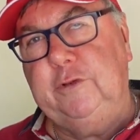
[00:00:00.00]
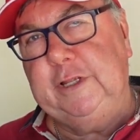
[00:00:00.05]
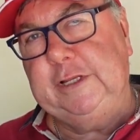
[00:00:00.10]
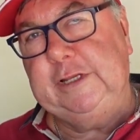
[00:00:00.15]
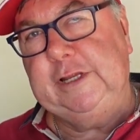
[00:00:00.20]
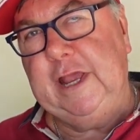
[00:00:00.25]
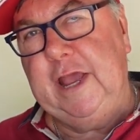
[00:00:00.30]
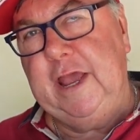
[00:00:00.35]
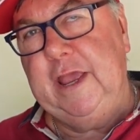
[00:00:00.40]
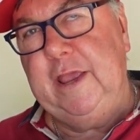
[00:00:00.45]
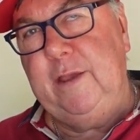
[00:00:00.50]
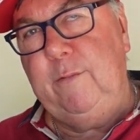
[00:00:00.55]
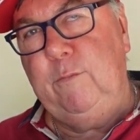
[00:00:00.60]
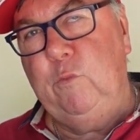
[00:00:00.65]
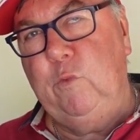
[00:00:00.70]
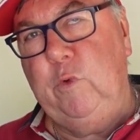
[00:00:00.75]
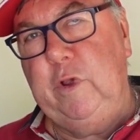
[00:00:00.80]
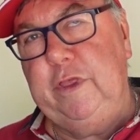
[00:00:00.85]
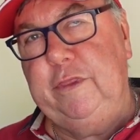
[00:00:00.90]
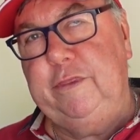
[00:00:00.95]
that
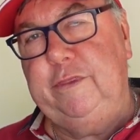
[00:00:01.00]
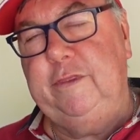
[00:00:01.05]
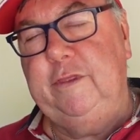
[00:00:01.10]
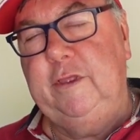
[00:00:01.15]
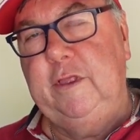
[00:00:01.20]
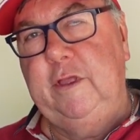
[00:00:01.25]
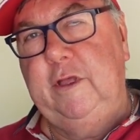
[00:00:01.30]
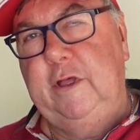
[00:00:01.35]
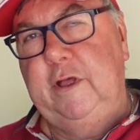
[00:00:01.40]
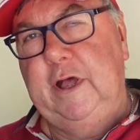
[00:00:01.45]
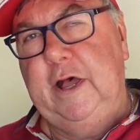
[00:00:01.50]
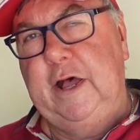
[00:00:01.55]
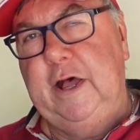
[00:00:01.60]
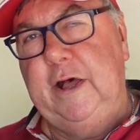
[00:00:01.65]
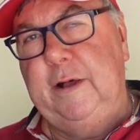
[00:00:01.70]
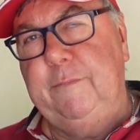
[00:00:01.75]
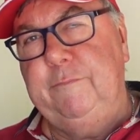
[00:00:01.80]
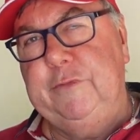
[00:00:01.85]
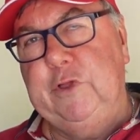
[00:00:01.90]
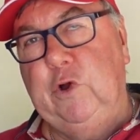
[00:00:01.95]
came with
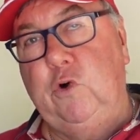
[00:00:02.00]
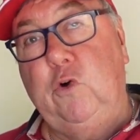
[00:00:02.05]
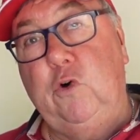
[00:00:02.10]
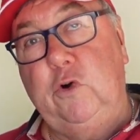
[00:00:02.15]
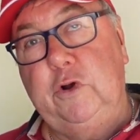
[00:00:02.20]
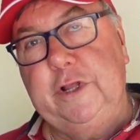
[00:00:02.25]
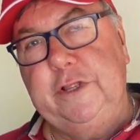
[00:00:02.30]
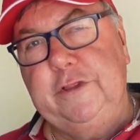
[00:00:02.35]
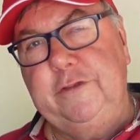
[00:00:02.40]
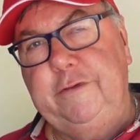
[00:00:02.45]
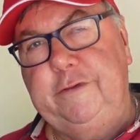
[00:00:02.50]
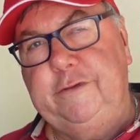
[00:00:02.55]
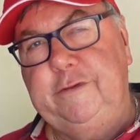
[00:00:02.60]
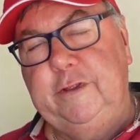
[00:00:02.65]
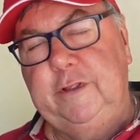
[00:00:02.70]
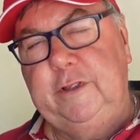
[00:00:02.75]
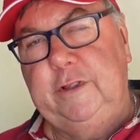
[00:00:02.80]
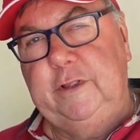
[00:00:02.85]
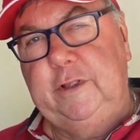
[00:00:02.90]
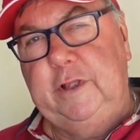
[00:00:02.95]
the Hawkins